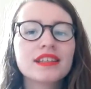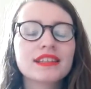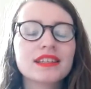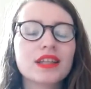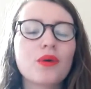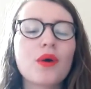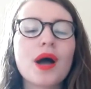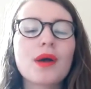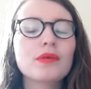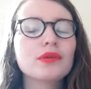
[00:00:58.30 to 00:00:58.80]

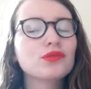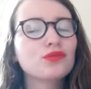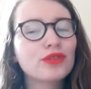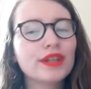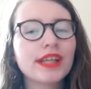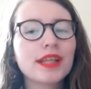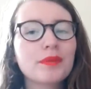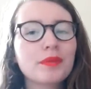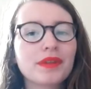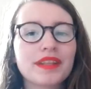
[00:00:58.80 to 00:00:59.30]
so I was
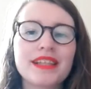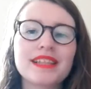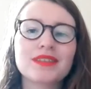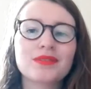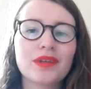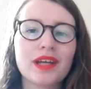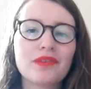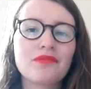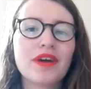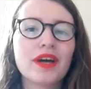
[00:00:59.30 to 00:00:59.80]
really
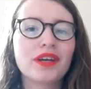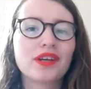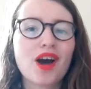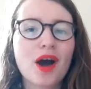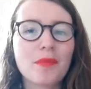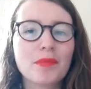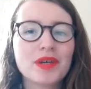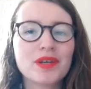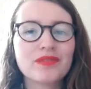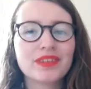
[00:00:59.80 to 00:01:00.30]
pleased when I found a
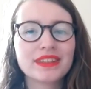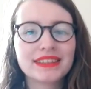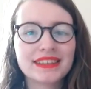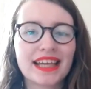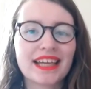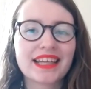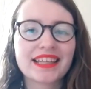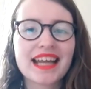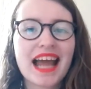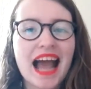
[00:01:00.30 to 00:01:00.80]
copy of it
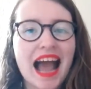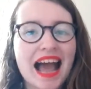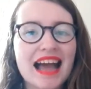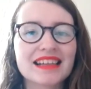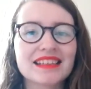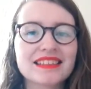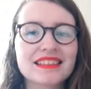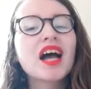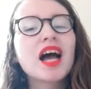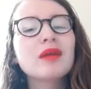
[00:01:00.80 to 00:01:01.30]

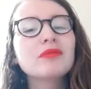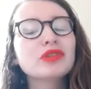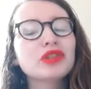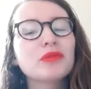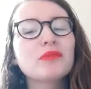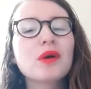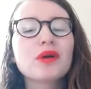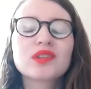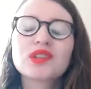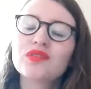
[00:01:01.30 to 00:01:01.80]
secondhand. I'm
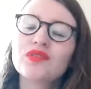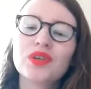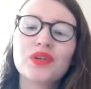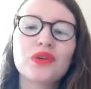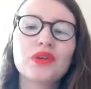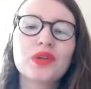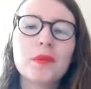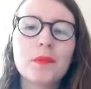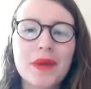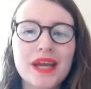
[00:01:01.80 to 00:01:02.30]
sure most of you
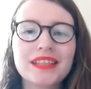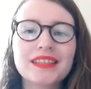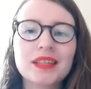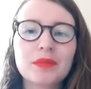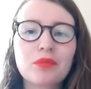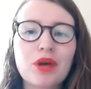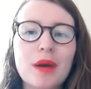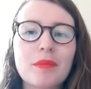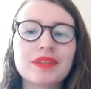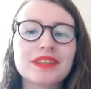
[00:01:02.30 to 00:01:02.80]
know the
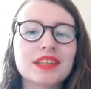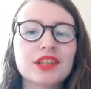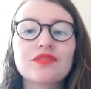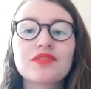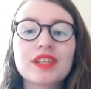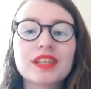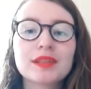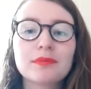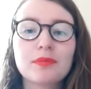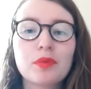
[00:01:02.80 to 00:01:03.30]
basic premise
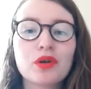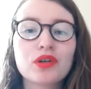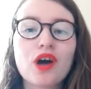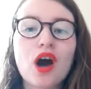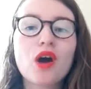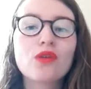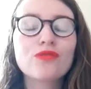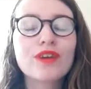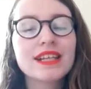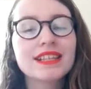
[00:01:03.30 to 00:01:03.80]
of this book
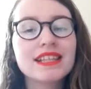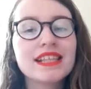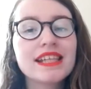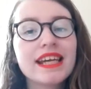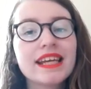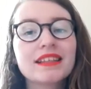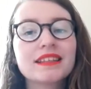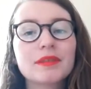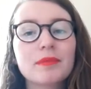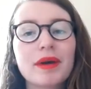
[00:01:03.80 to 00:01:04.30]
already.
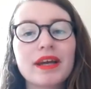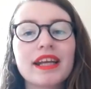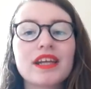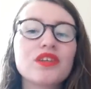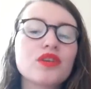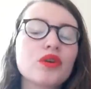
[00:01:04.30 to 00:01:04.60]
It is about